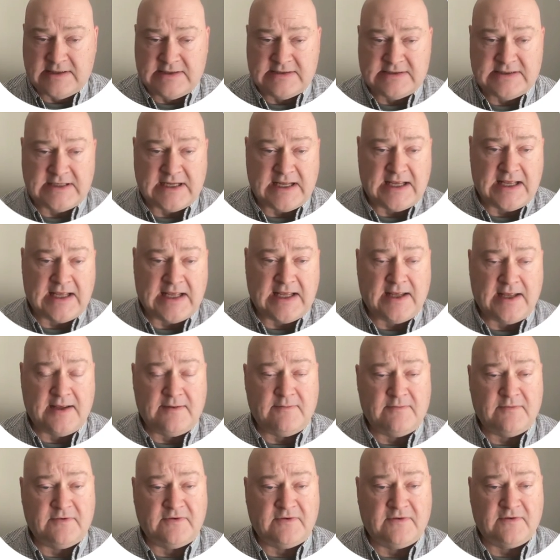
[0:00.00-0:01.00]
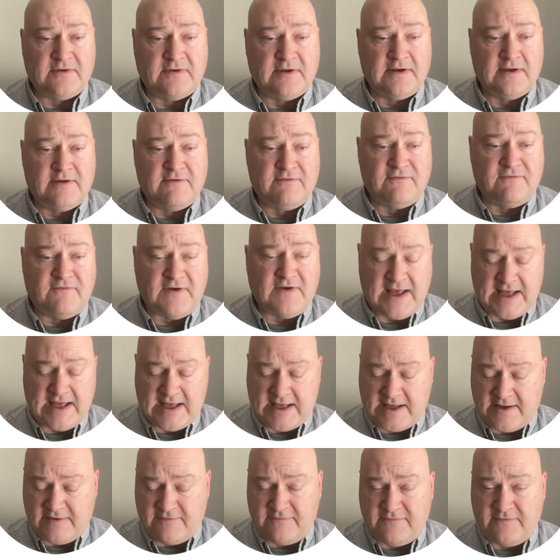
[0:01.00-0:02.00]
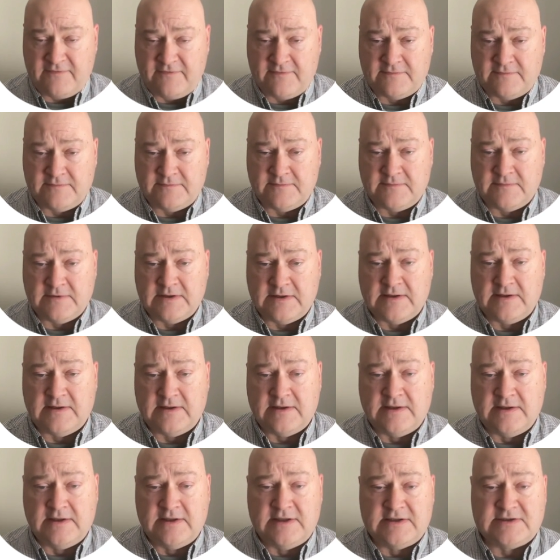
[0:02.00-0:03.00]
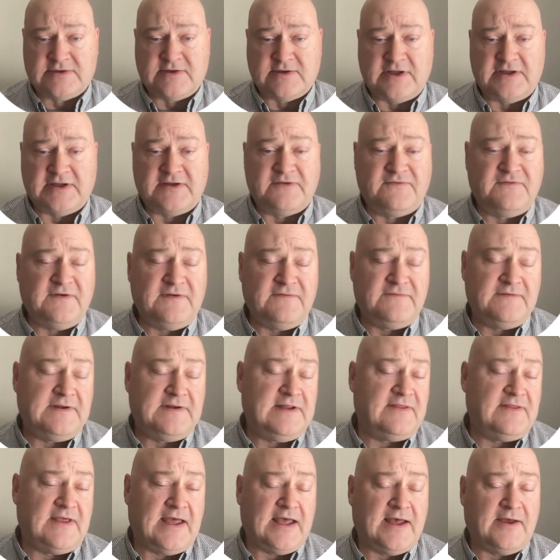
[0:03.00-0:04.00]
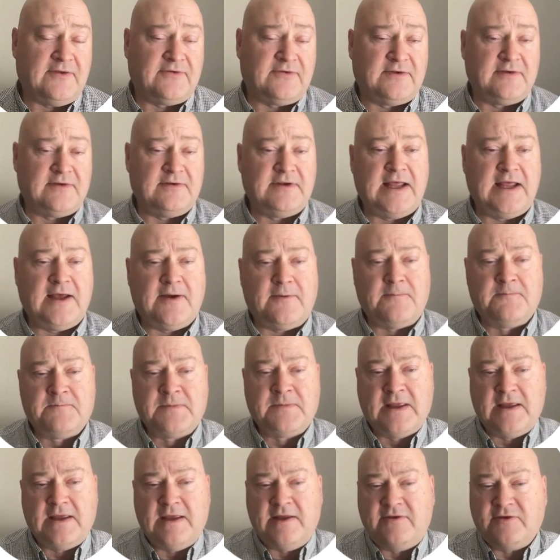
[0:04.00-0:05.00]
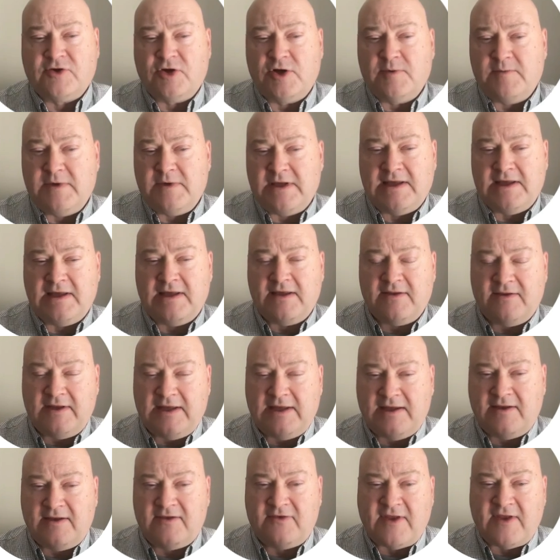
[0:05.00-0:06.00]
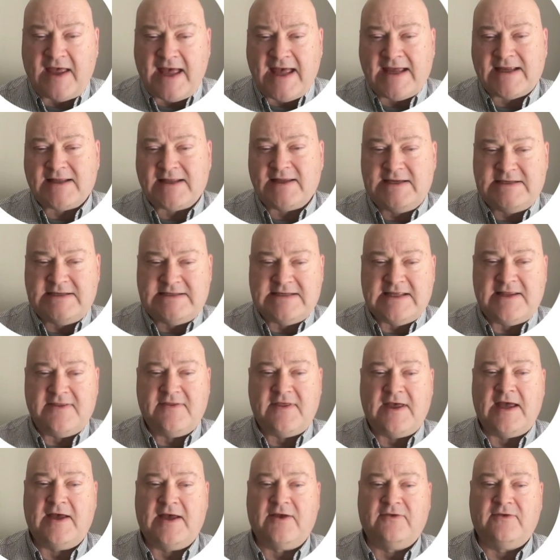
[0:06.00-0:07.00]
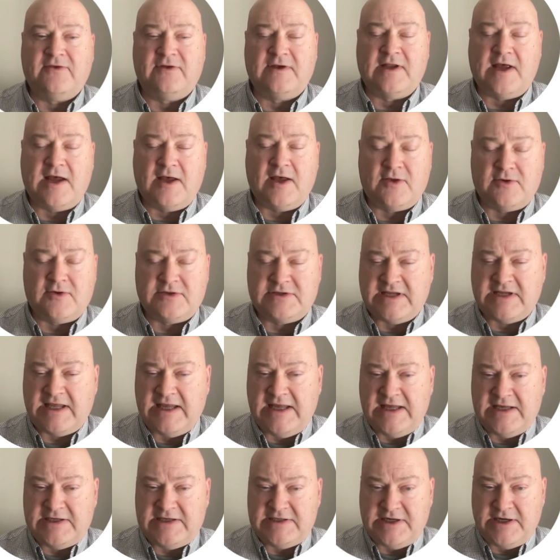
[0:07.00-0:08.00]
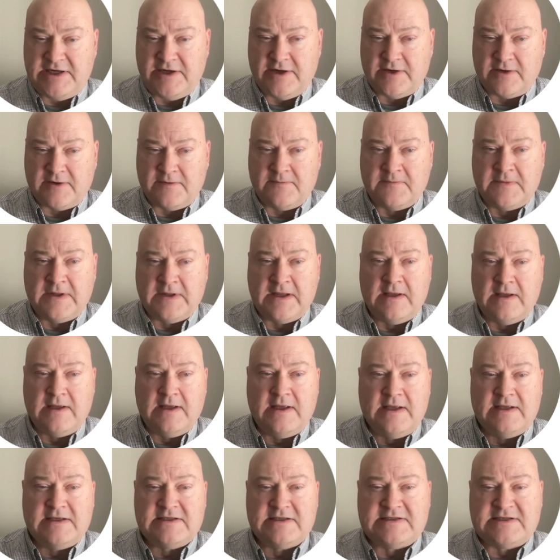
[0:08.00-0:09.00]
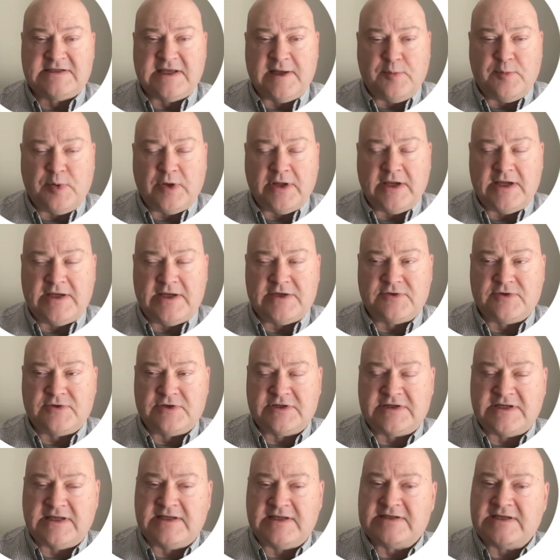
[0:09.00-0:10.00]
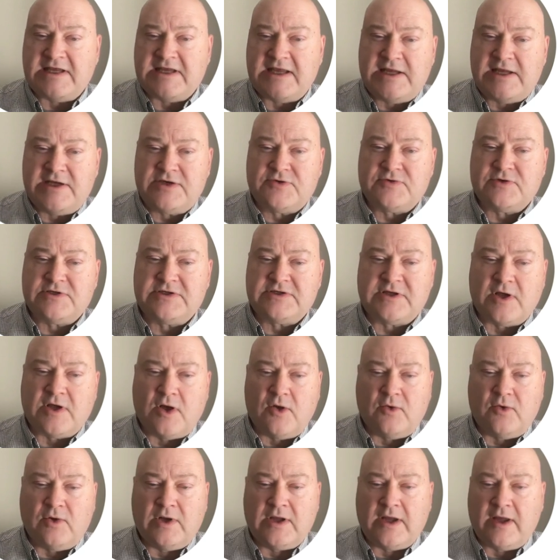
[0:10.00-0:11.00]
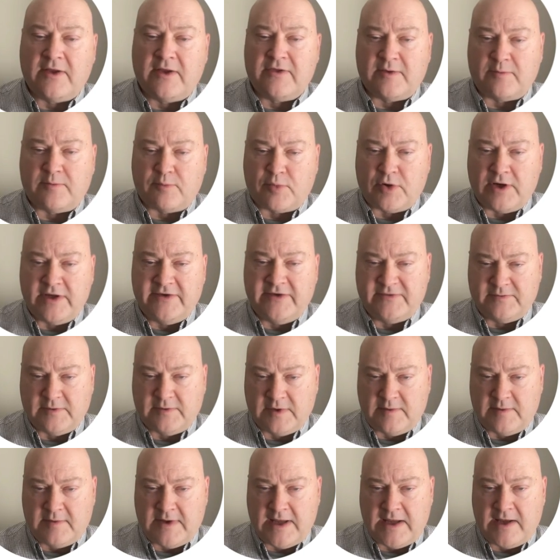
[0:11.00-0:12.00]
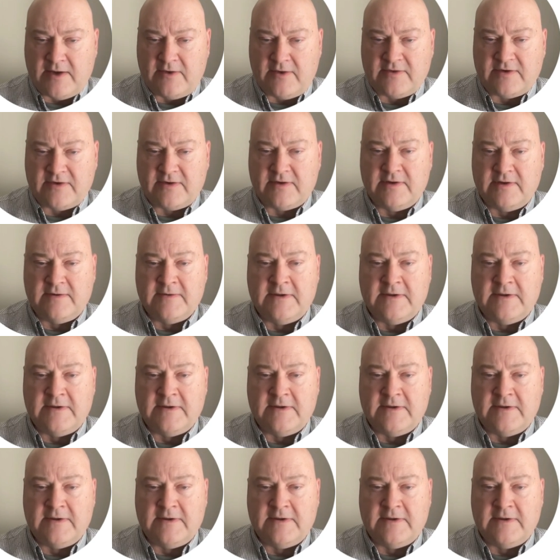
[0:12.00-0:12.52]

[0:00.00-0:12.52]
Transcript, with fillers: times five. So that's 50,000. Now, it's going to be exactly $10,000 each year. Simple interest is interest only on the principal amount.